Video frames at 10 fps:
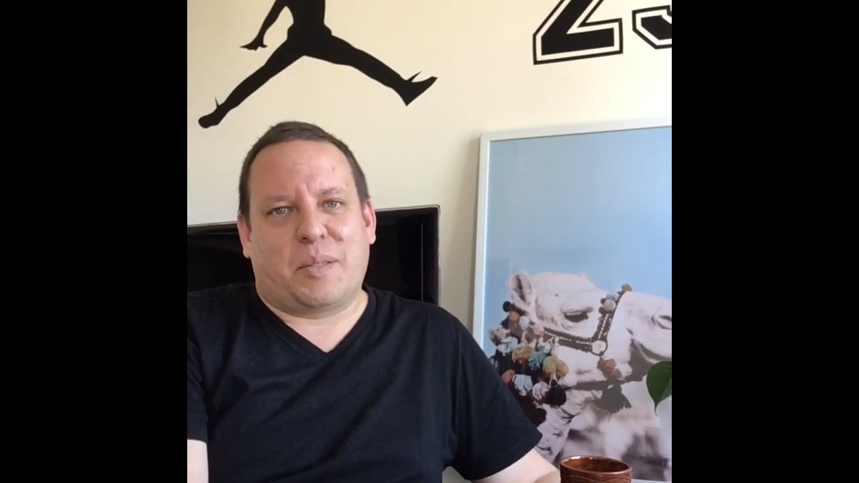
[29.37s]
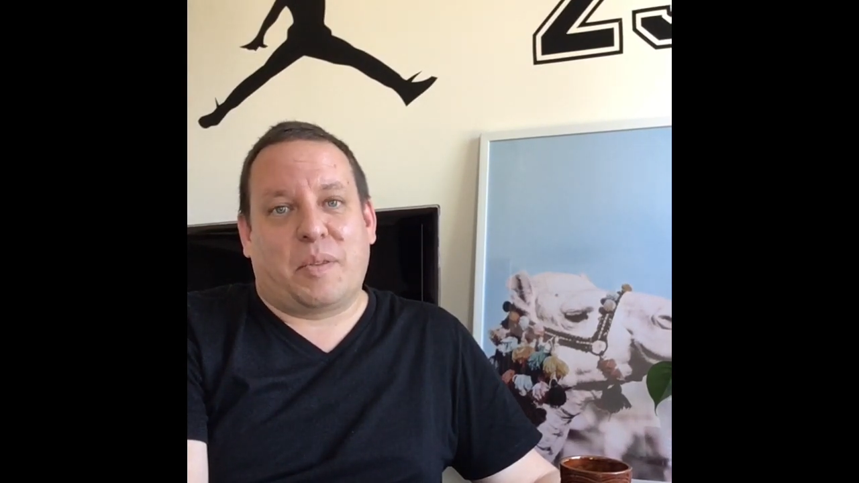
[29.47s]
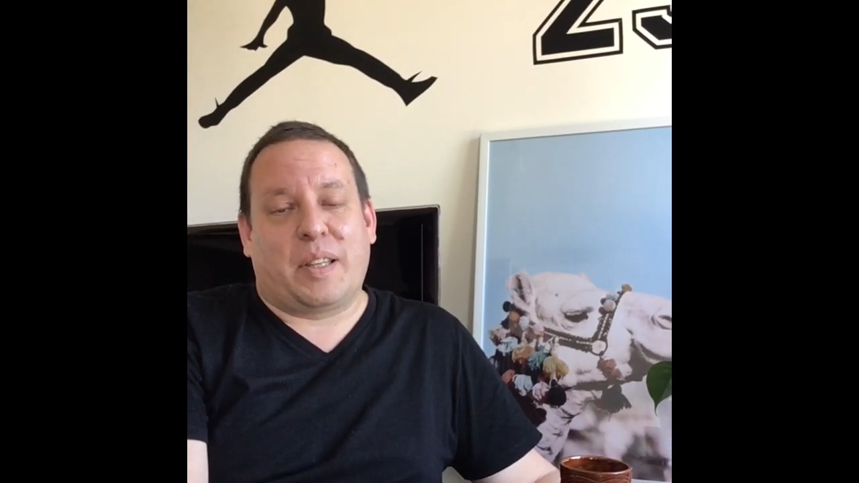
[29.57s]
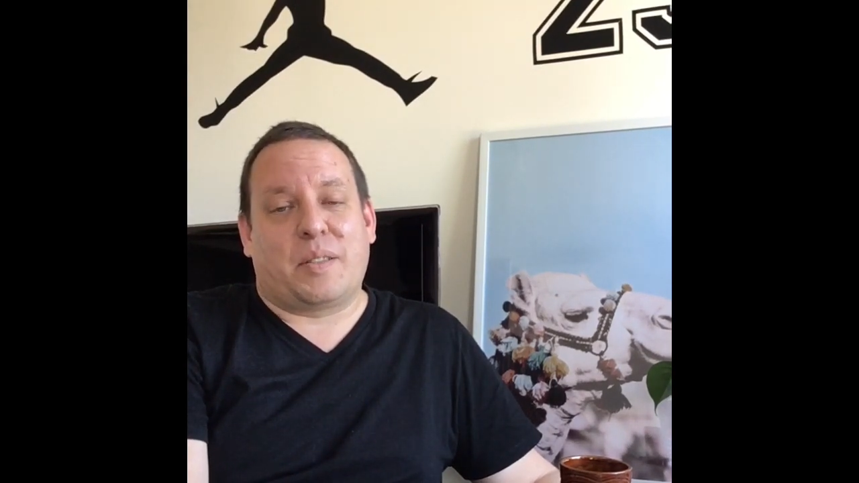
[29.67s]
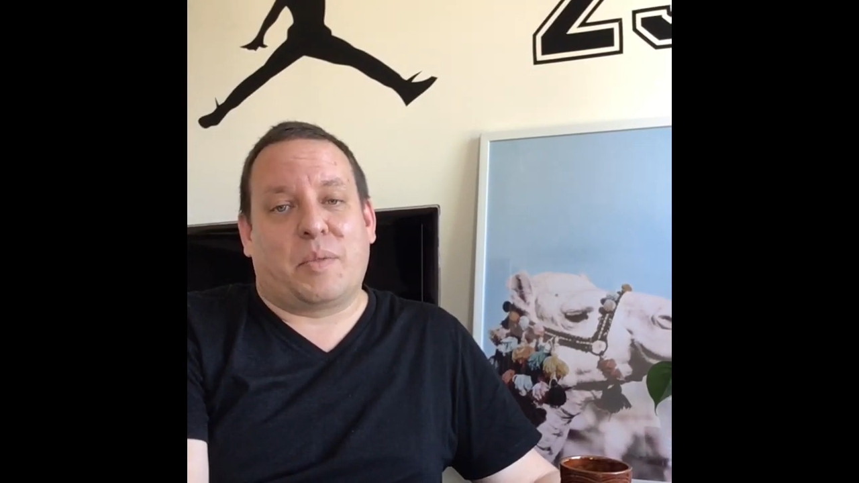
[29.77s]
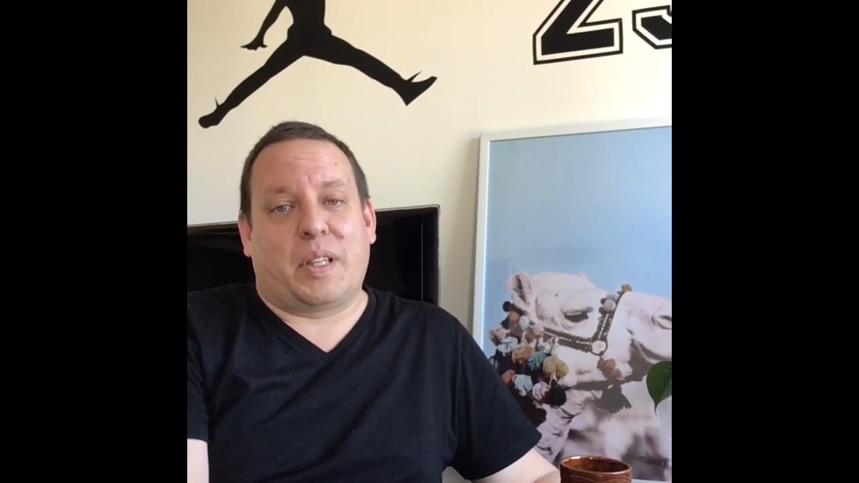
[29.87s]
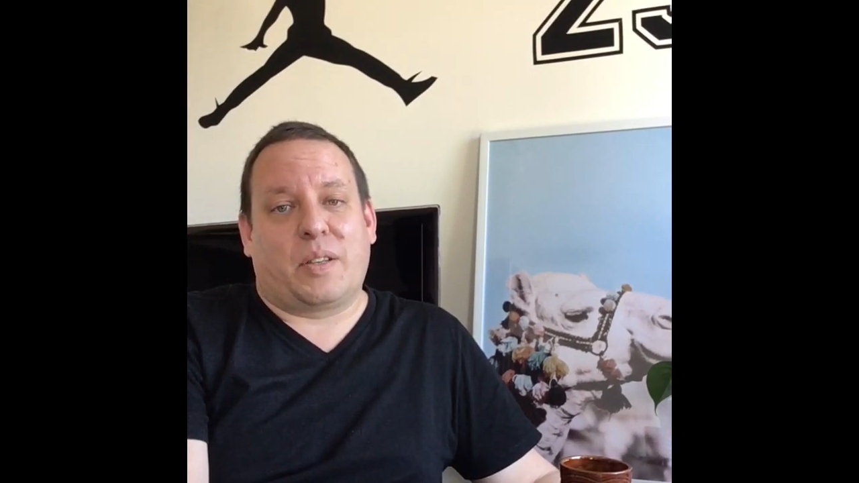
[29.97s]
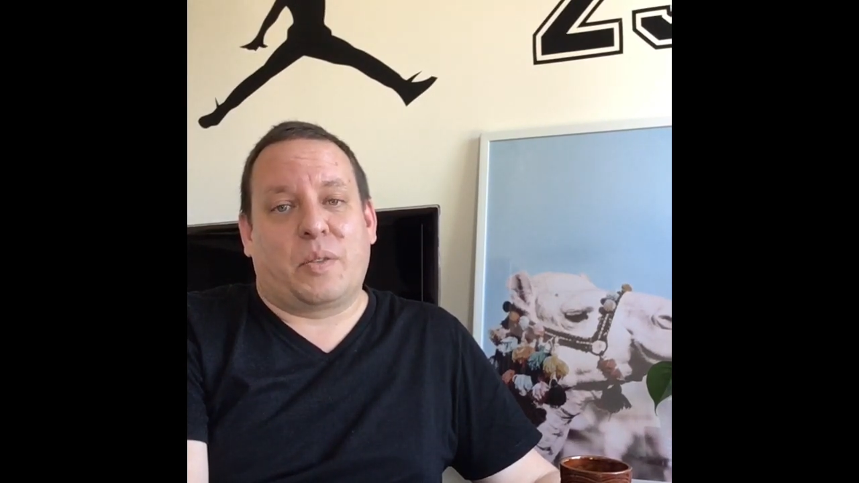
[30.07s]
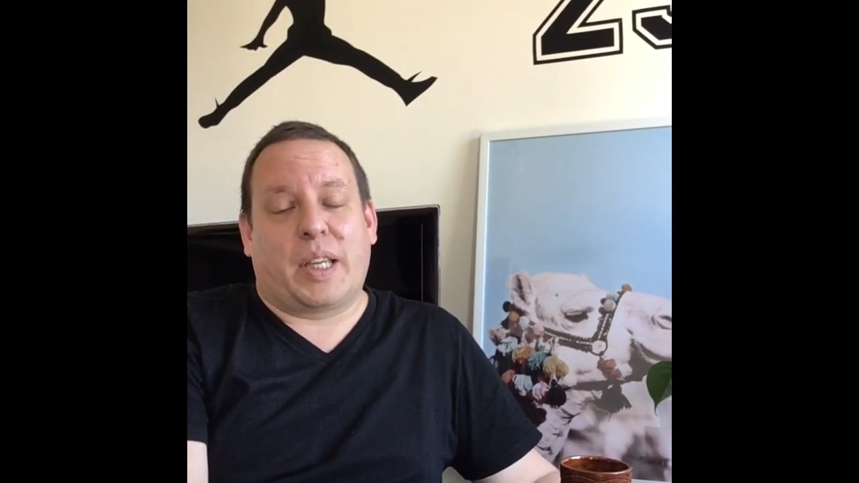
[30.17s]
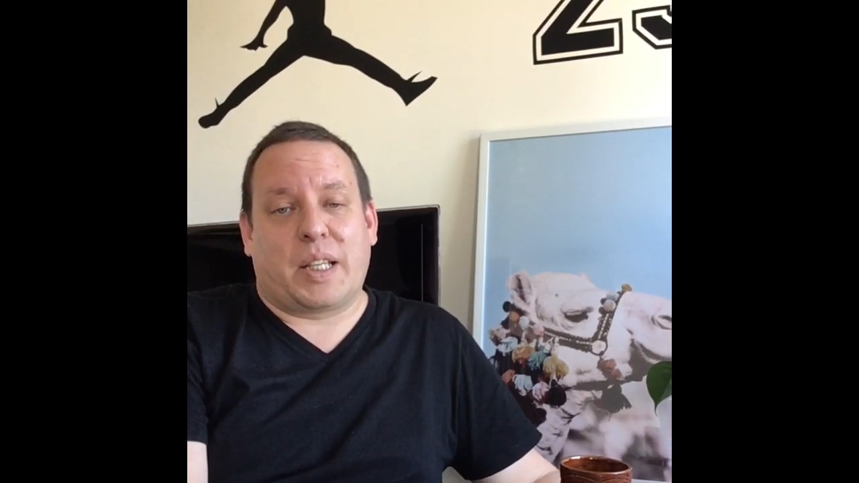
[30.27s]
We've had some really
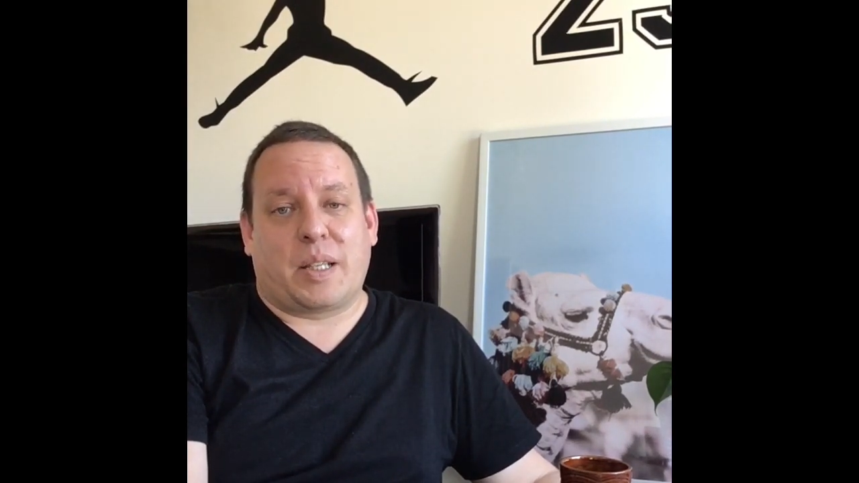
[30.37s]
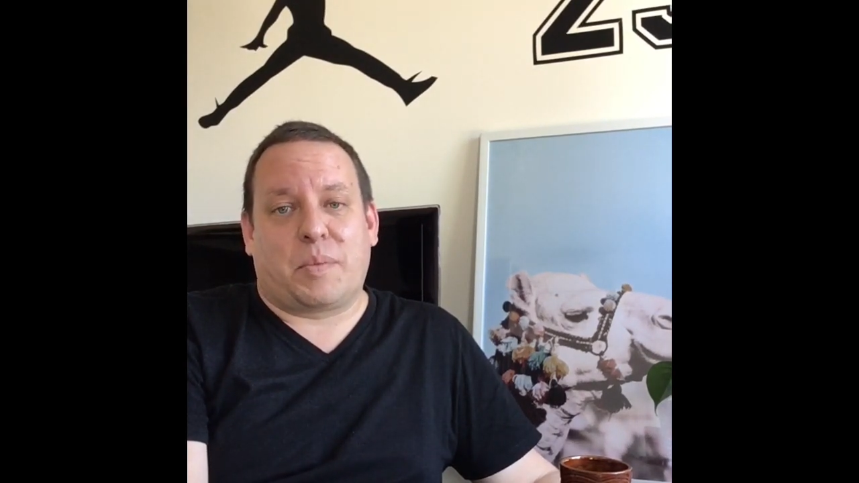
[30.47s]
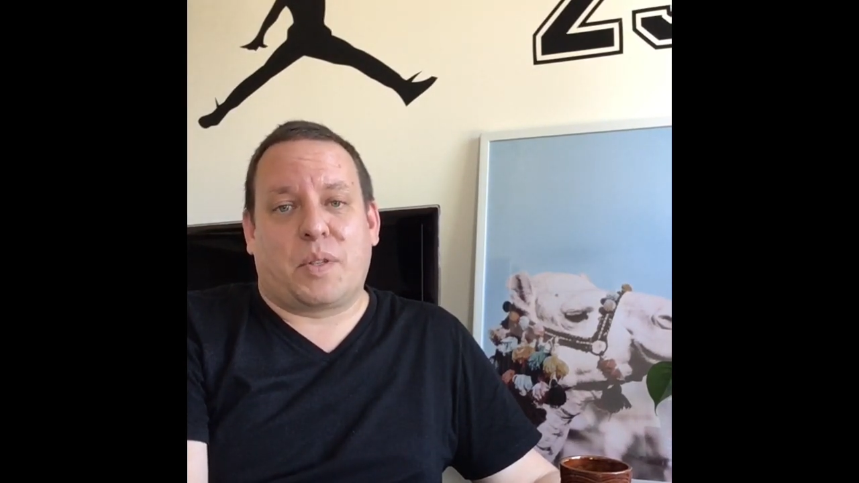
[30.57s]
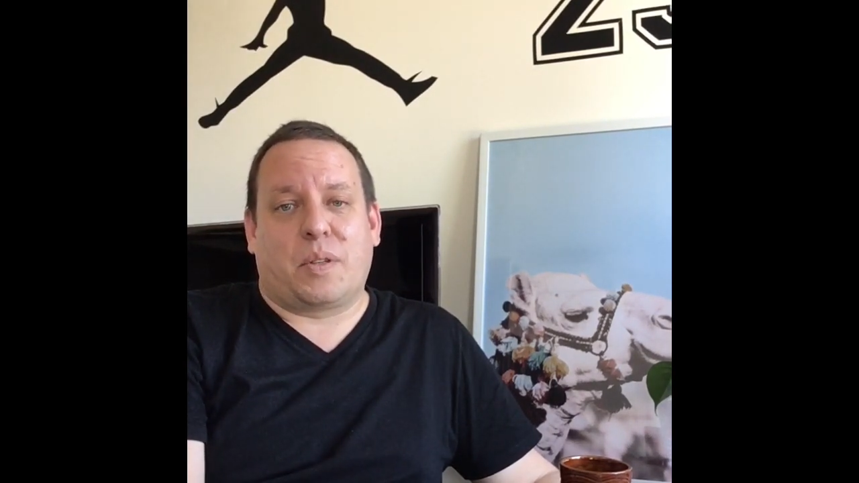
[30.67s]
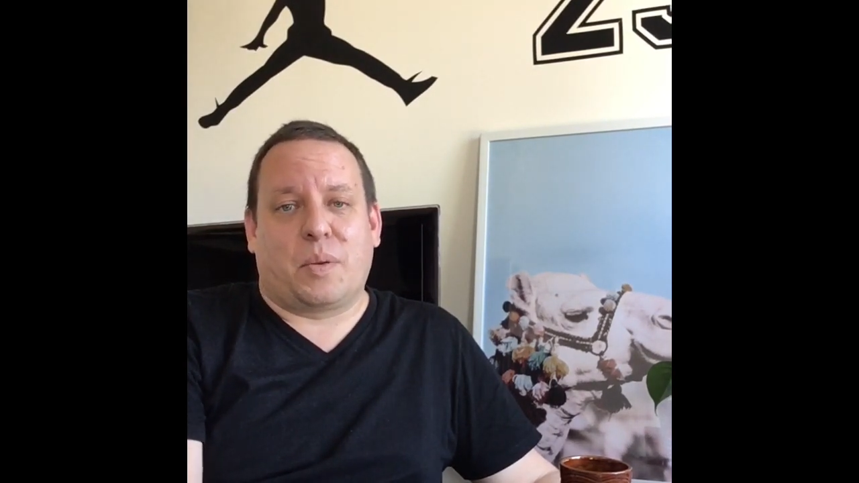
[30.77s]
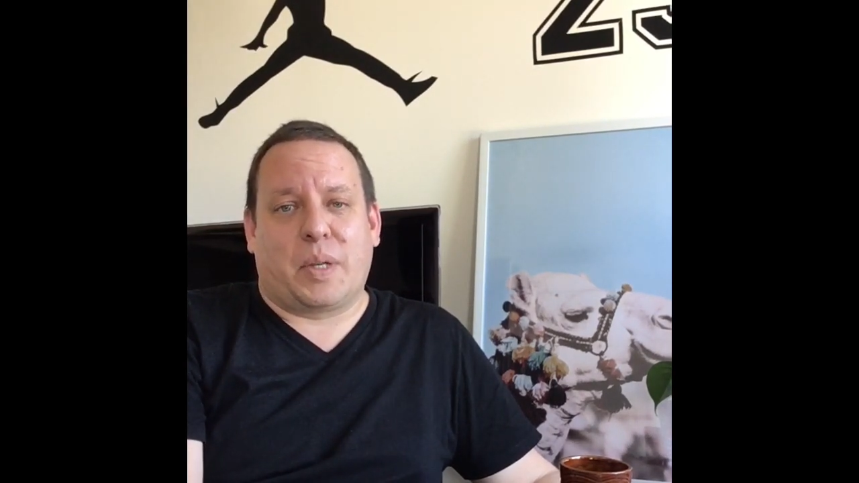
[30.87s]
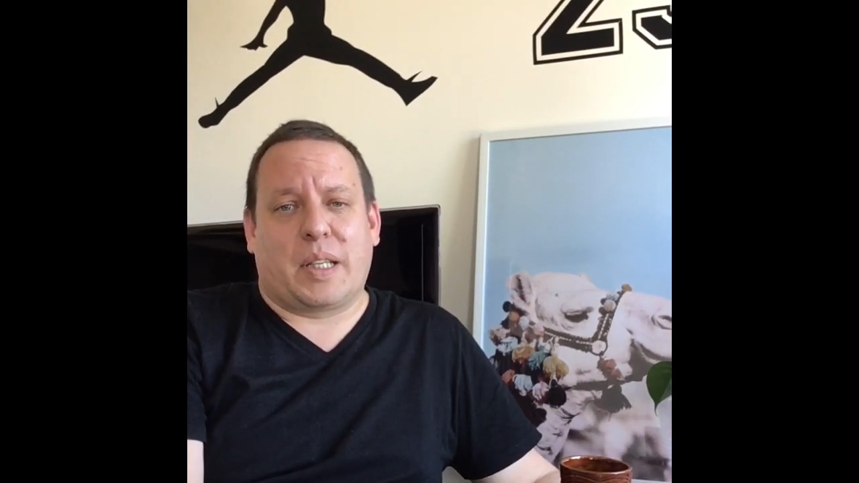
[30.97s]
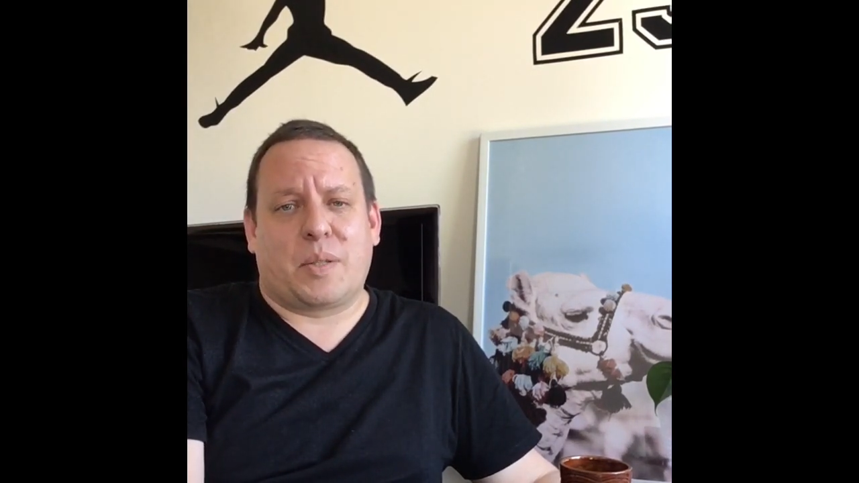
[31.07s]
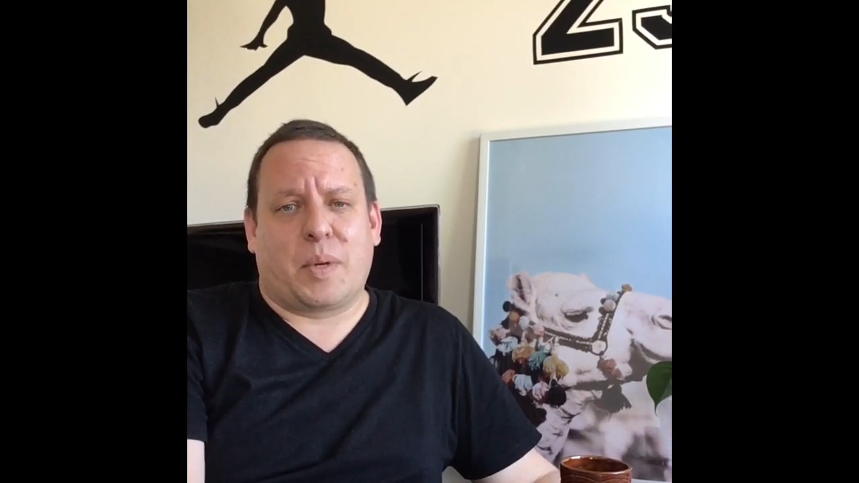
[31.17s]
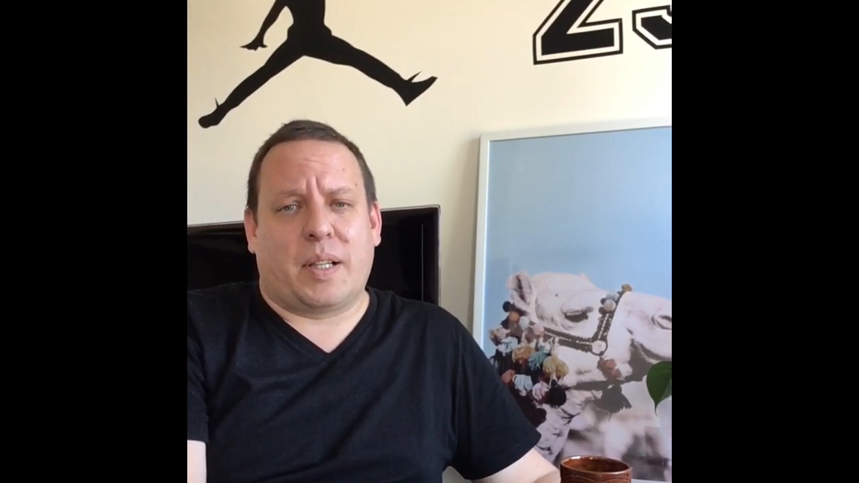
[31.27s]
good catch ups during the week
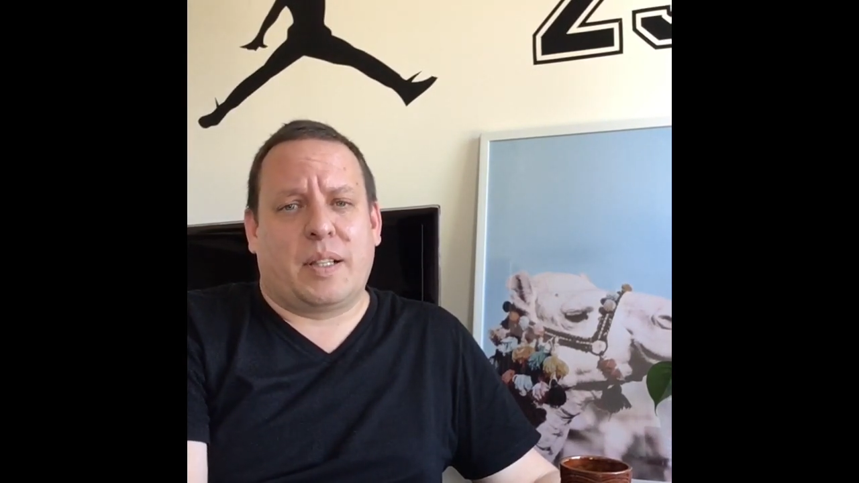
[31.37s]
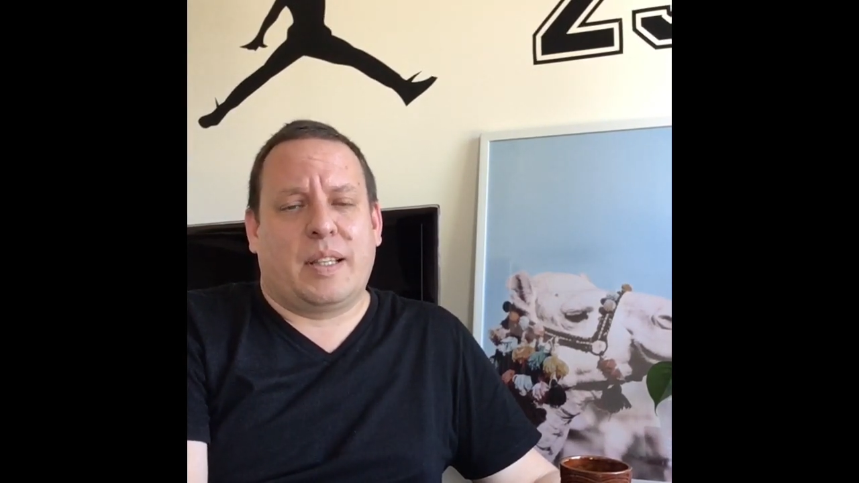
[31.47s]
as well,